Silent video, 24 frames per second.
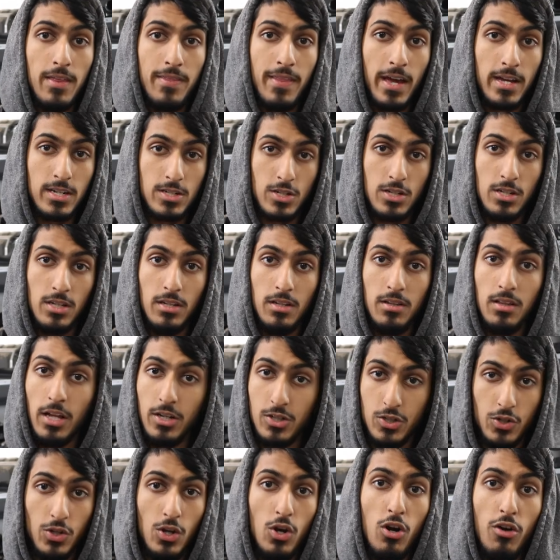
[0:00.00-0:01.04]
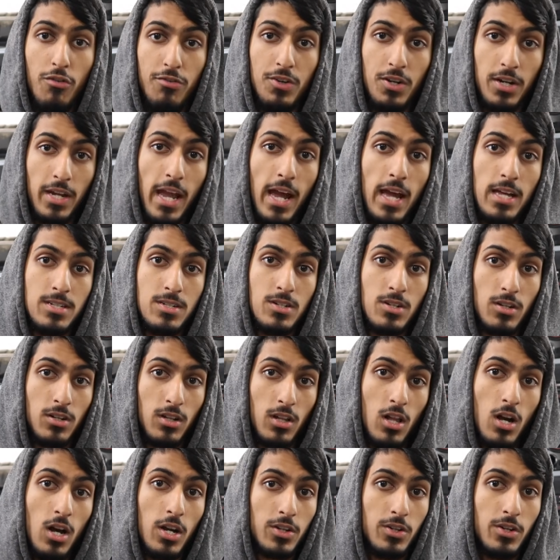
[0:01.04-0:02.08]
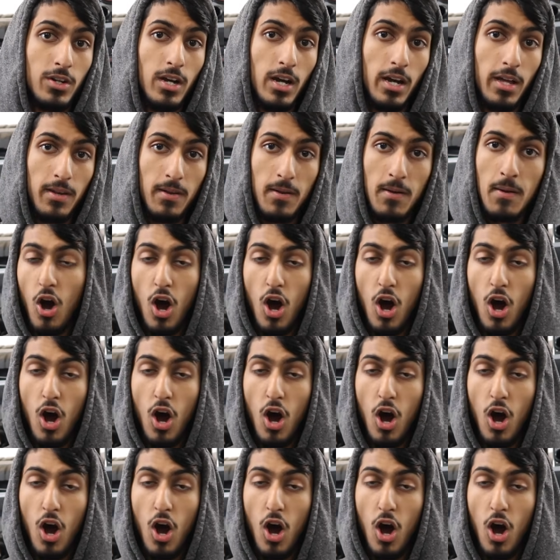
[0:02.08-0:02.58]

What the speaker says: and that should let you know if your cats are clogged or not.